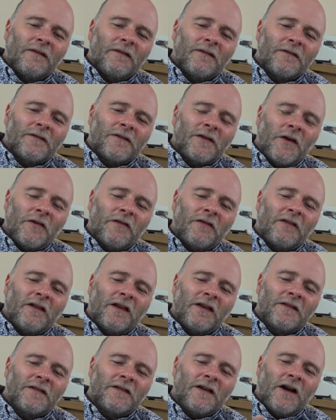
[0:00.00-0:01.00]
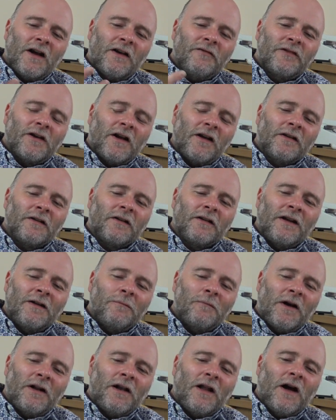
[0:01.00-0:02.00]
certain things I've done in
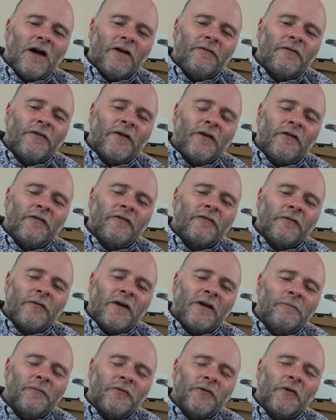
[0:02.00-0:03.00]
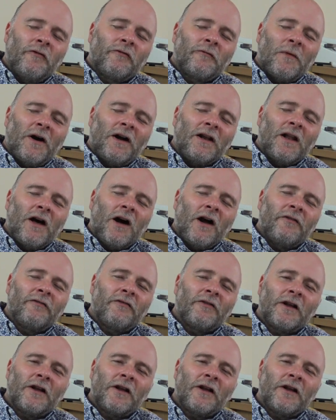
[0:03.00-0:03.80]
my life that have improved my life,